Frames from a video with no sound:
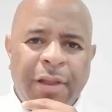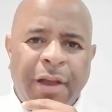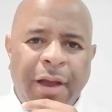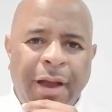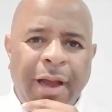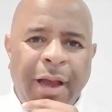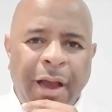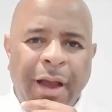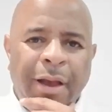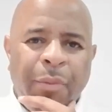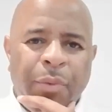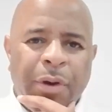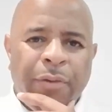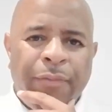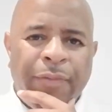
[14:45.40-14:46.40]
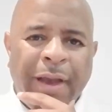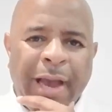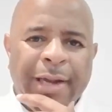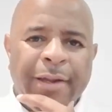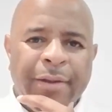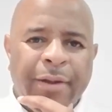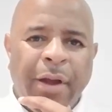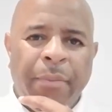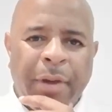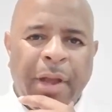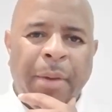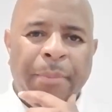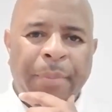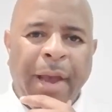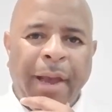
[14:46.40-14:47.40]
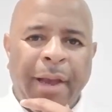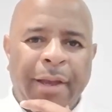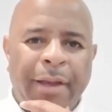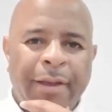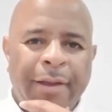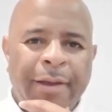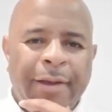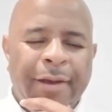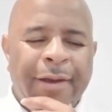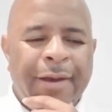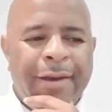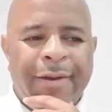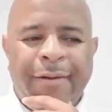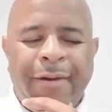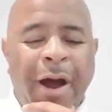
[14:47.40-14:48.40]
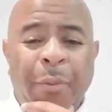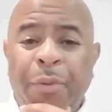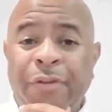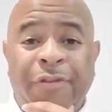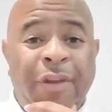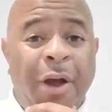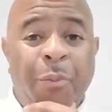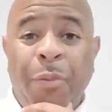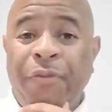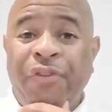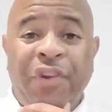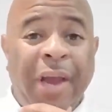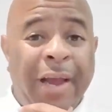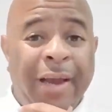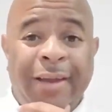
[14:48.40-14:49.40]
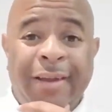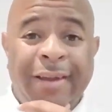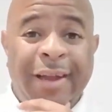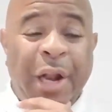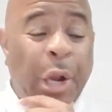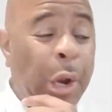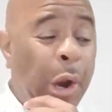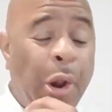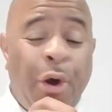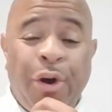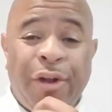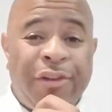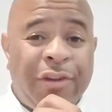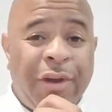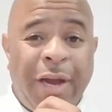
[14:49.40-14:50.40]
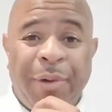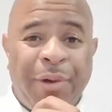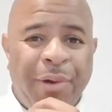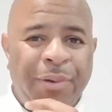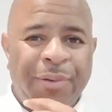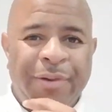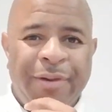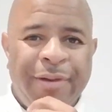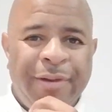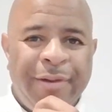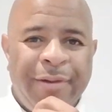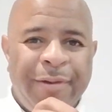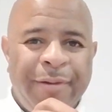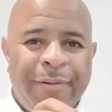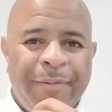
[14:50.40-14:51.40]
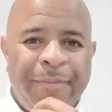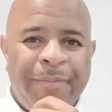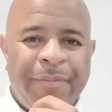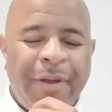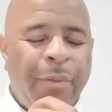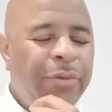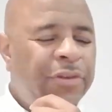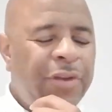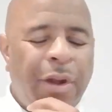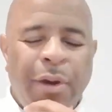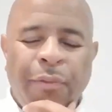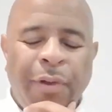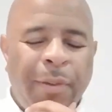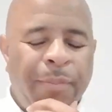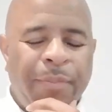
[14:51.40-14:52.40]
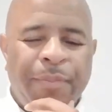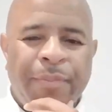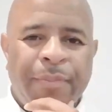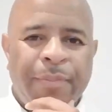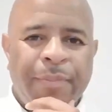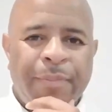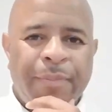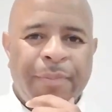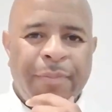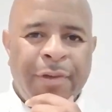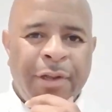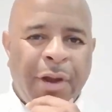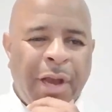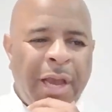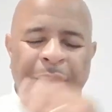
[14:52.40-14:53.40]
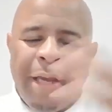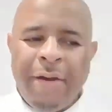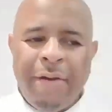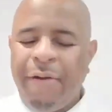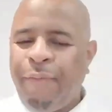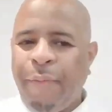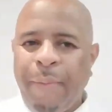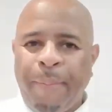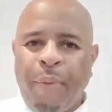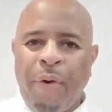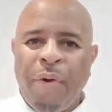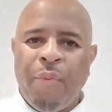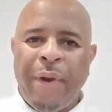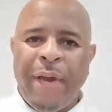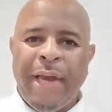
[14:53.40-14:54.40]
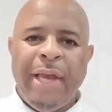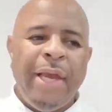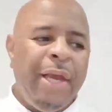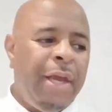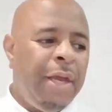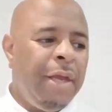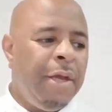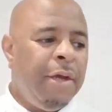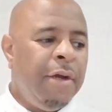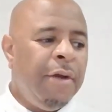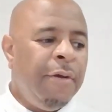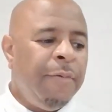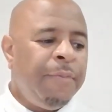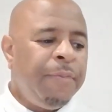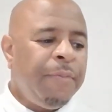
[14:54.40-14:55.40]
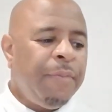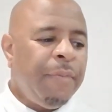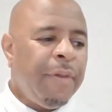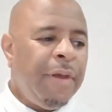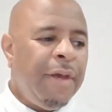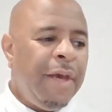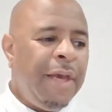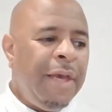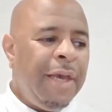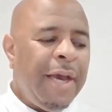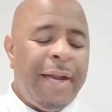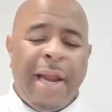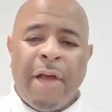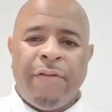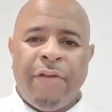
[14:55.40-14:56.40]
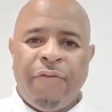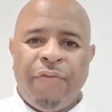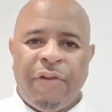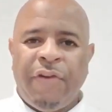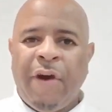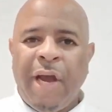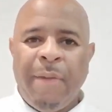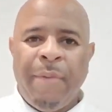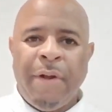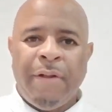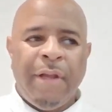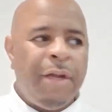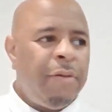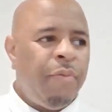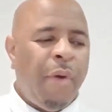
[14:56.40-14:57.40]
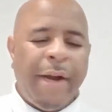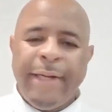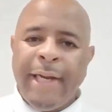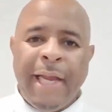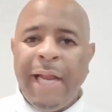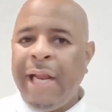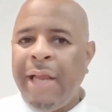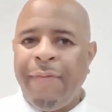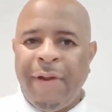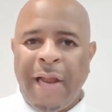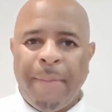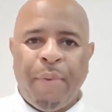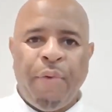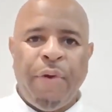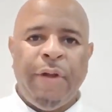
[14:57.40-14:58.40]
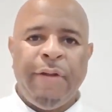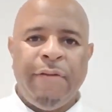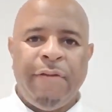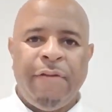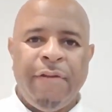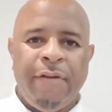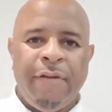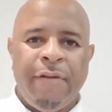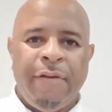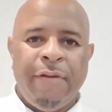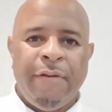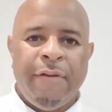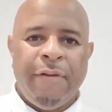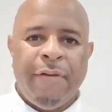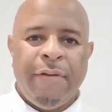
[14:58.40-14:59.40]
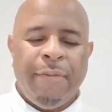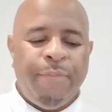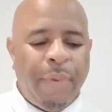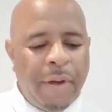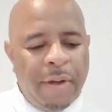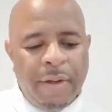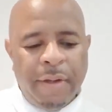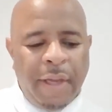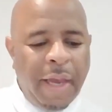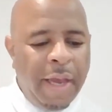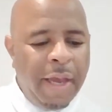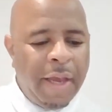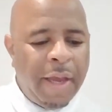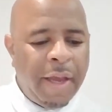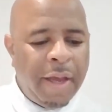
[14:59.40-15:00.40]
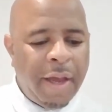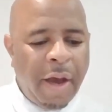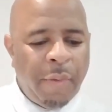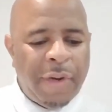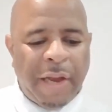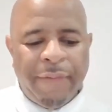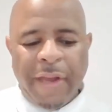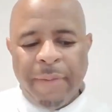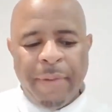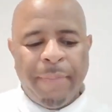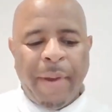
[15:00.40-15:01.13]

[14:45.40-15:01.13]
I would have had him come back. I was done with Czech long time ago. I was done with him. You know, even from the point where he announced his retirement, then why didn't he leave at that point? But yeah, I would have Emmy